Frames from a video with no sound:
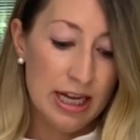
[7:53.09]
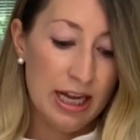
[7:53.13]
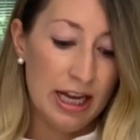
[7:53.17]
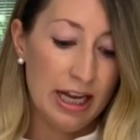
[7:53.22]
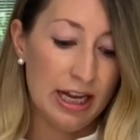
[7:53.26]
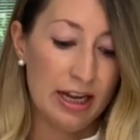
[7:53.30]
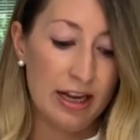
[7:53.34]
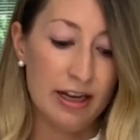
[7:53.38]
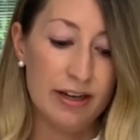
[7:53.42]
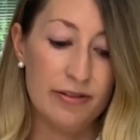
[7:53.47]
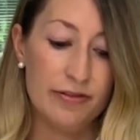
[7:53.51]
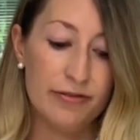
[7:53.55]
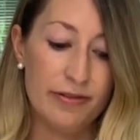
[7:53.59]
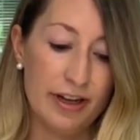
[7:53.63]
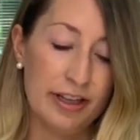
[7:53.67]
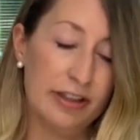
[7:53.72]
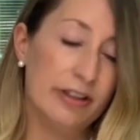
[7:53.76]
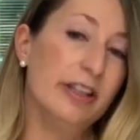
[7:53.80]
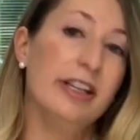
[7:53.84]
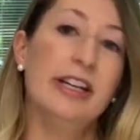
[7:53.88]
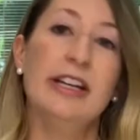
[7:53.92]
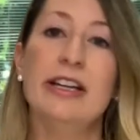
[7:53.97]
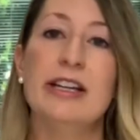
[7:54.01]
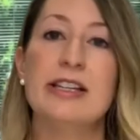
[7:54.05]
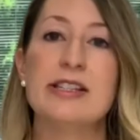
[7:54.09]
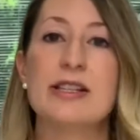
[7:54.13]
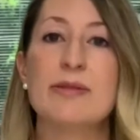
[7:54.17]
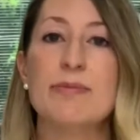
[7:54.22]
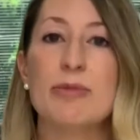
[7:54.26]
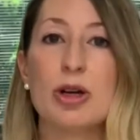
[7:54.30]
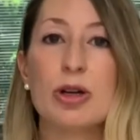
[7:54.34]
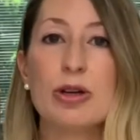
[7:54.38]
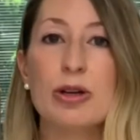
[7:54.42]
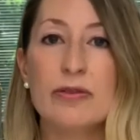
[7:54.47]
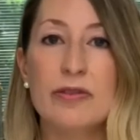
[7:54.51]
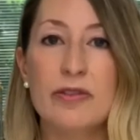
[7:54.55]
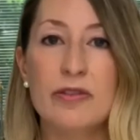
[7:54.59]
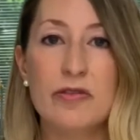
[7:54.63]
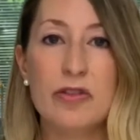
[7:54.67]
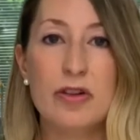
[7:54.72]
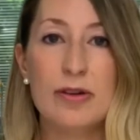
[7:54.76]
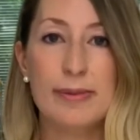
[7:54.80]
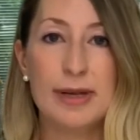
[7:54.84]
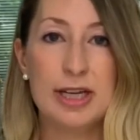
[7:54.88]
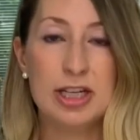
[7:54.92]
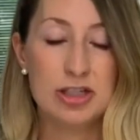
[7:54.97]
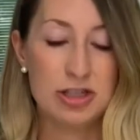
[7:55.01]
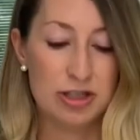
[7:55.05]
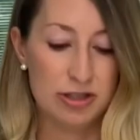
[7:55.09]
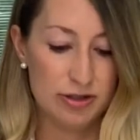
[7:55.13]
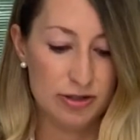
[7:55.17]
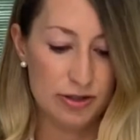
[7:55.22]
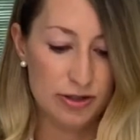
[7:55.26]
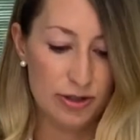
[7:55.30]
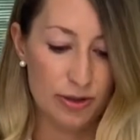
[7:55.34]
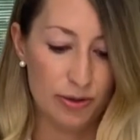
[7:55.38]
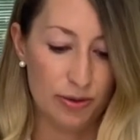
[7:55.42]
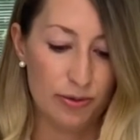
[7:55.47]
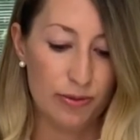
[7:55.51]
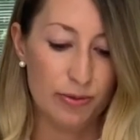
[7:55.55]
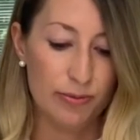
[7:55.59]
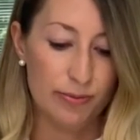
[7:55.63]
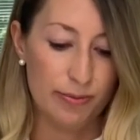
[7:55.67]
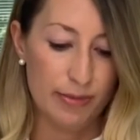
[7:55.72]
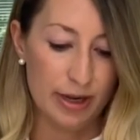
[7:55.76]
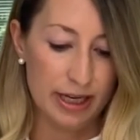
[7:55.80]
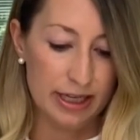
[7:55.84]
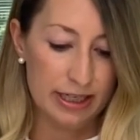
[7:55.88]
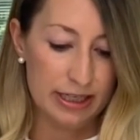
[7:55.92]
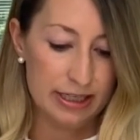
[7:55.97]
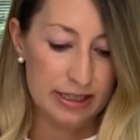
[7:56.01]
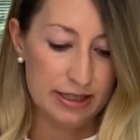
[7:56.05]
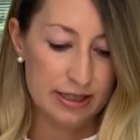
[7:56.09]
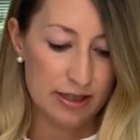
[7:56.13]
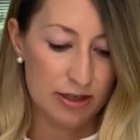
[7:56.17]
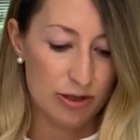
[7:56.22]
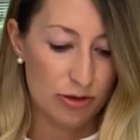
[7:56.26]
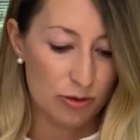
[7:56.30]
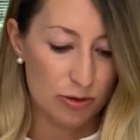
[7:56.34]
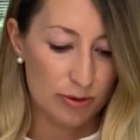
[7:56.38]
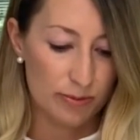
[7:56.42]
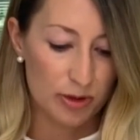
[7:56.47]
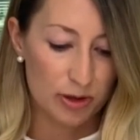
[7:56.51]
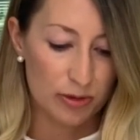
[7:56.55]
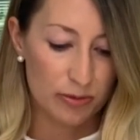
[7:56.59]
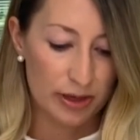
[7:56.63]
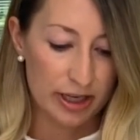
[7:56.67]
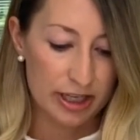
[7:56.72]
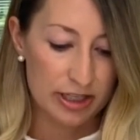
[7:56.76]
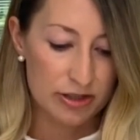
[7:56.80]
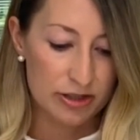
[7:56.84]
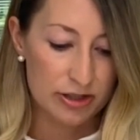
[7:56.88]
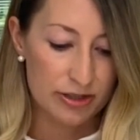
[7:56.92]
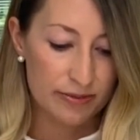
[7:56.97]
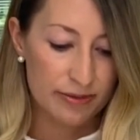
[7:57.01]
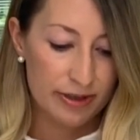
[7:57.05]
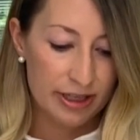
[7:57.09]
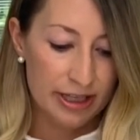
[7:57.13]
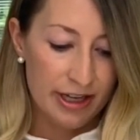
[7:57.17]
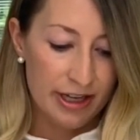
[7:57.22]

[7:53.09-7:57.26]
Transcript: And finally, it's a marker of inflammation. So mine is in a normal range.